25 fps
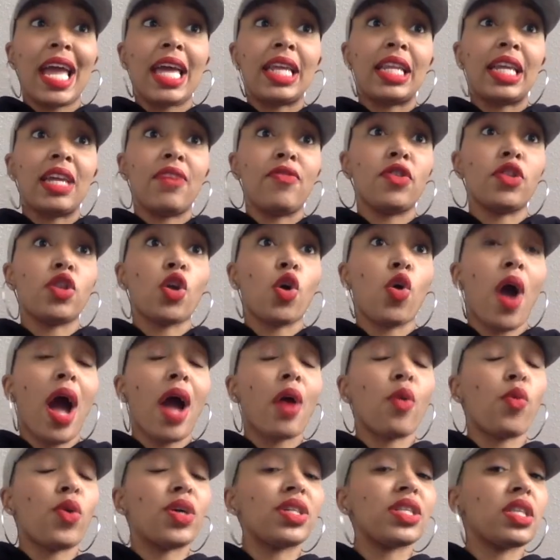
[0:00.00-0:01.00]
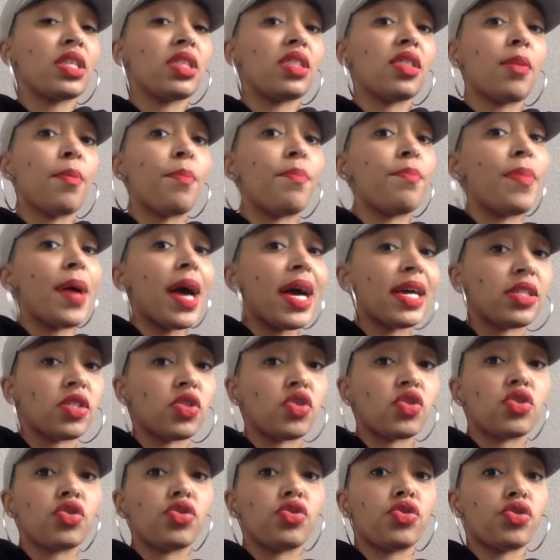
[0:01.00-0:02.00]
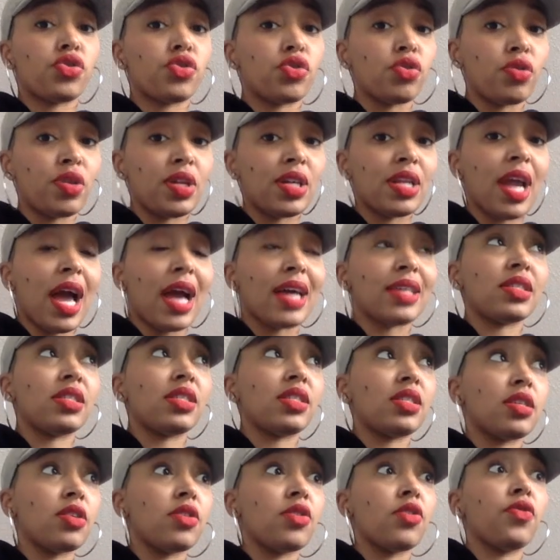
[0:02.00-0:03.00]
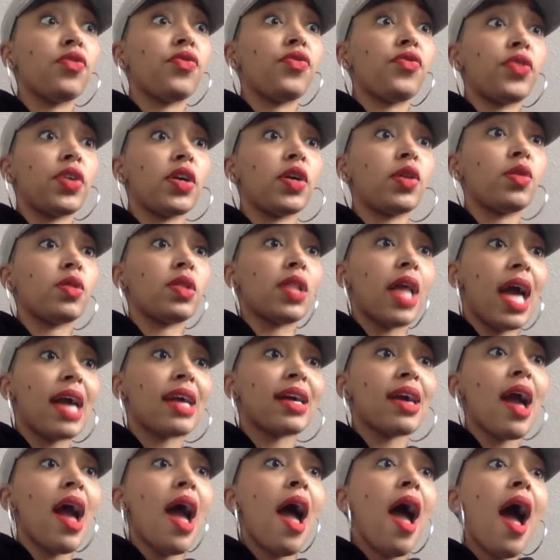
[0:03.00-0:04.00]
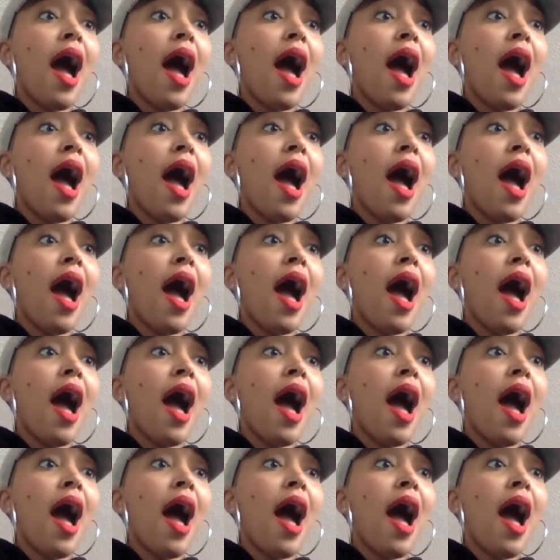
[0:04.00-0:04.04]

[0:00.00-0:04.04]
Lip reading: And even though I wasn't the best student, I still feel like